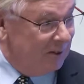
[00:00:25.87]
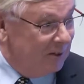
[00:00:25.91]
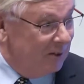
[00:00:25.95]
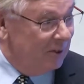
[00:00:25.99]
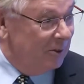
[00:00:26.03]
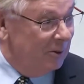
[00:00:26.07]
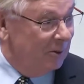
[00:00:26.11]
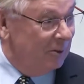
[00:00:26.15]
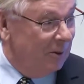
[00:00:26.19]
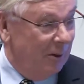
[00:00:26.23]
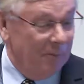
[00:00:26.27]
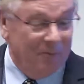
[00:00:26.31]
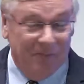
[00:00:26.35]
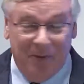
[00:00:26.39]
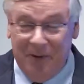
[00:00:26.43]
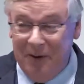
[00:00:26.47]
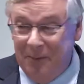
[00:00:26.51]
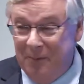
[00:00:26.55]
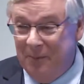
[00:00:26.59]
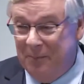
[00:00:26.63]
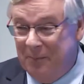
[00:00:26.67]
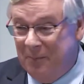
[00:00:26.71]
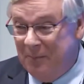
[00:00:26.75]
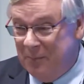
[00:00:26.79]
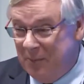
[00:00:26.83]
who I'm
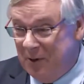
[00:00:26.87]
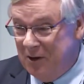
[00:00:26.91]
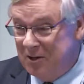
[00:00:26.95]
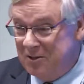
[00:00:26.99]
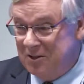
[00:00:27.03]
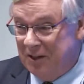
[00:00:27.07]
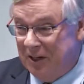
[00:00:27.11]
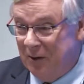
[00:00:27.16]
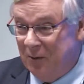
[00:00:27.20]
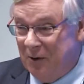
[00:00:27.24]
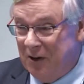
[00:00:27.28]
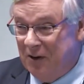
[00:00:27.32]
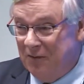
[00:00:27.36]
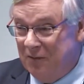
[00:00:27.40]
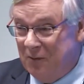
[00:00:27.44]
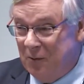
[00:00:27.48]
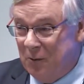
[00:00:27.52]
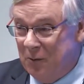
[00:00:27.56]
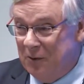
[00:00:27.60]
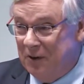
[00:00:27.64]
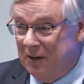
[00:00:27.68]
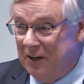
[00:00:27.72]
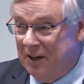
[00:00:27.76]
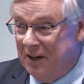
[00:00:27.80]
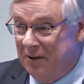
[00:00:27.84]
personally looking
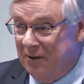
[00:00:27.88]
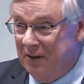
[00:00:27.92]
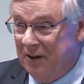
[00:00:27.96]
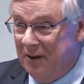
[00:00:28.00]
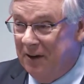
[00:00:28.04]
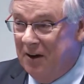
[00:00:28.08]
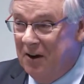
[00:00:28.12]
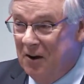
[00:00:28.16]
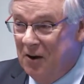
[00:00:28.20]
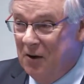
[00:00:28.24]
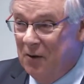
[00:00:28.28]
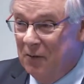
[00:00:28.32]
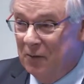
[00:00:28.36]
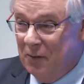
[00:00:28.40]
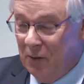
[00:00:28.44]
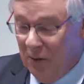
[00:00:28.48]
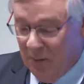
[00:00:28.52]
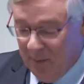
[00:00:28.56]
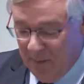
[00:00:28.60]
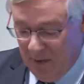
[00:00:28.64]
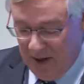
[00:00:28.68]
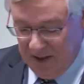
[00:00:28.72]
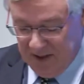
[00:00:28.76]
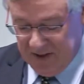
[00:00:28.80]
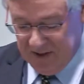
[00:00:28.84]
forward to hearing
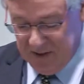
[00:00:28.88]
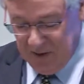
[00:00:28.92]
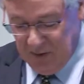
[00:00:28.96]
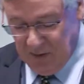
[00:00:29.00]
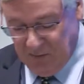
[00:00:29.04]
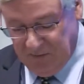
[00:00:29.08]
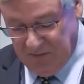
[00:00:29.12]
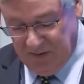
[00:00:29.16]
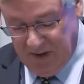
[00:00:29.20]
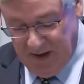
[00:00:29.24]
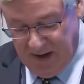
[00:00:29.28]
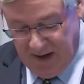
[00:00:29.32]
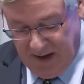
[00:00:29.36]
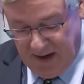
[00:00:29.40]
from myself.